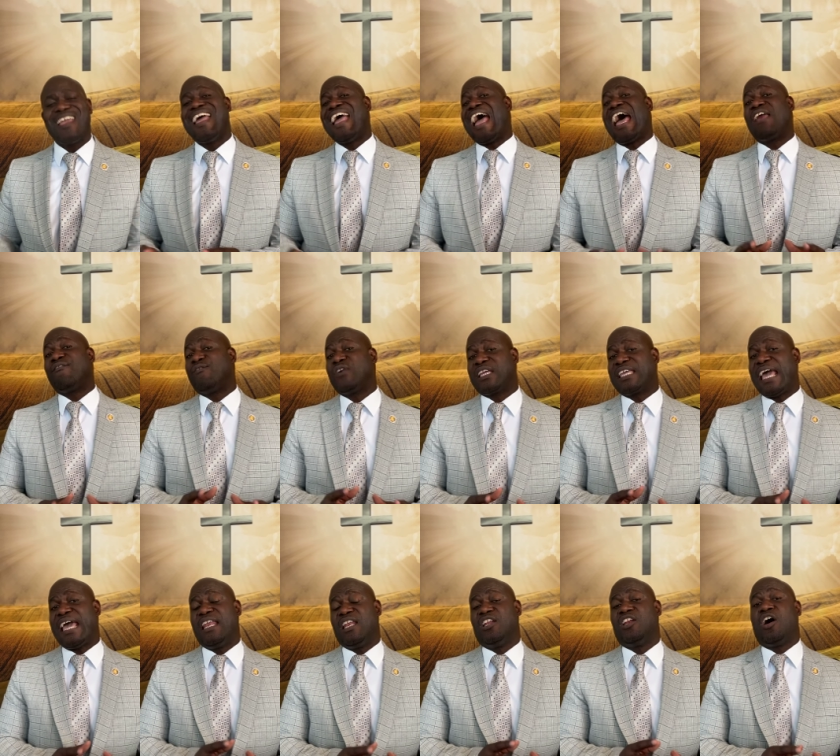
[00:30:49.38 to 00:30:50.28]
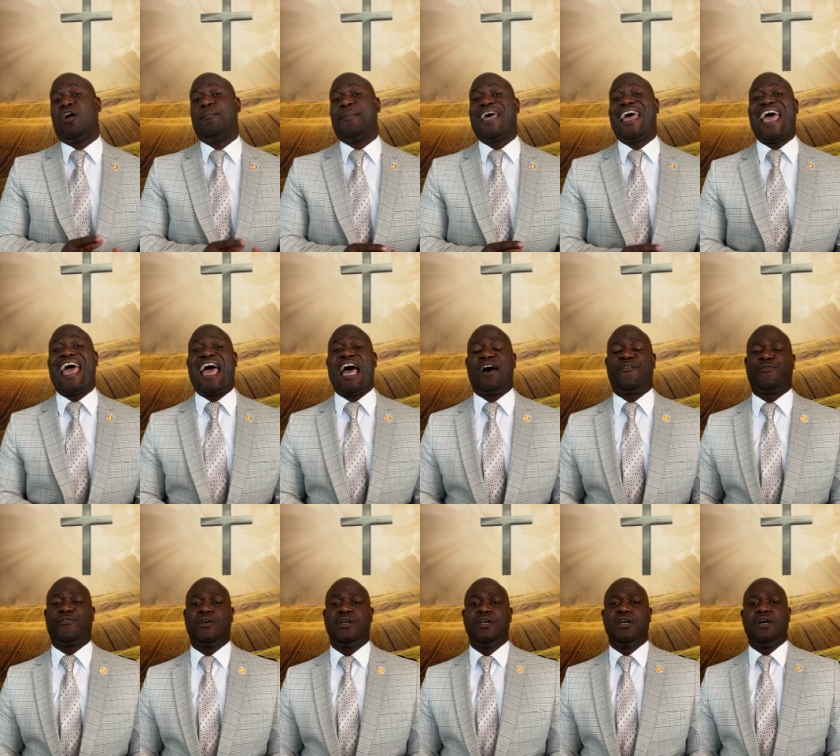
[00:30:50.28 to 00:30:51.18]
advocating on
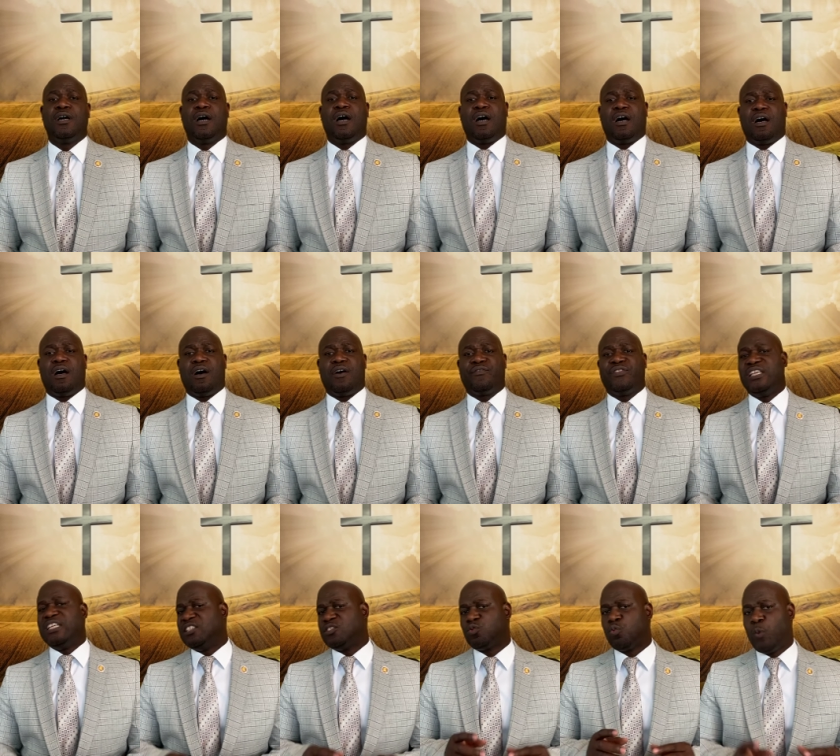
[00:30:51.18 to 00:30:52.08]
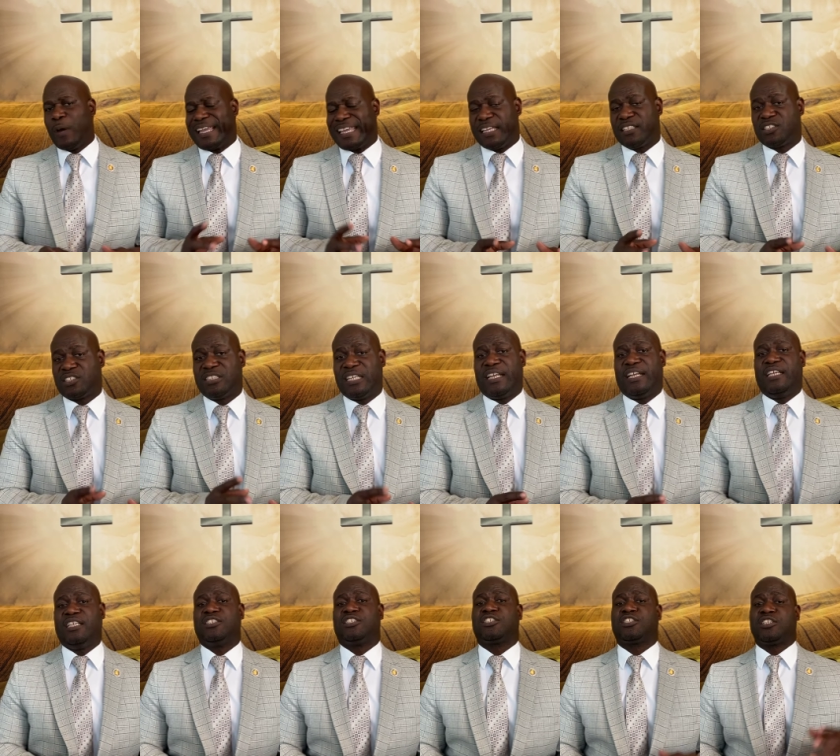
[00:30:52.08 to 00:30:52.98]
behalf of these wicked
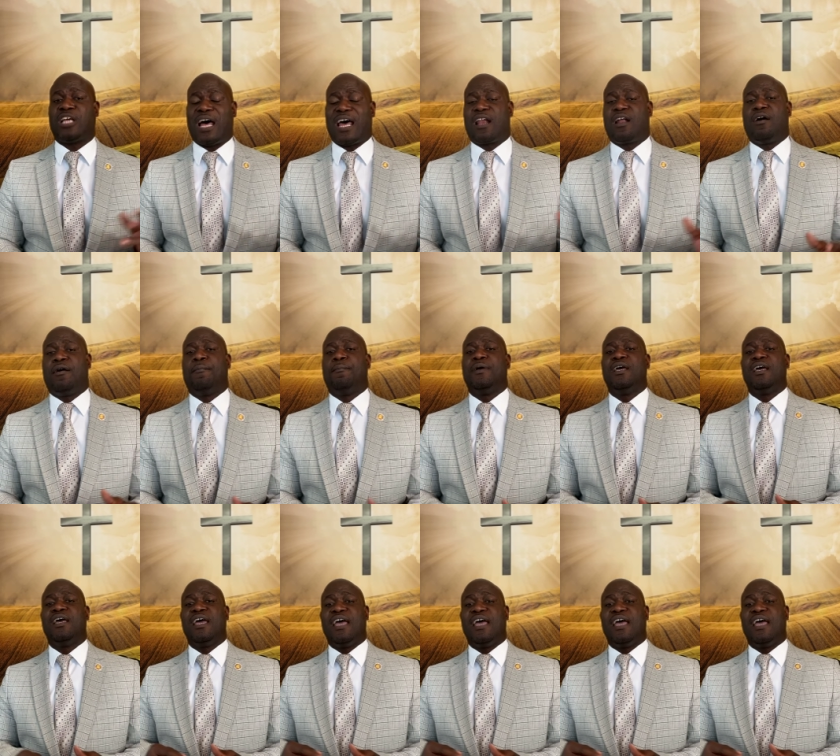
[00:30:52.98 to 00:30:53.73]
cities, Sodom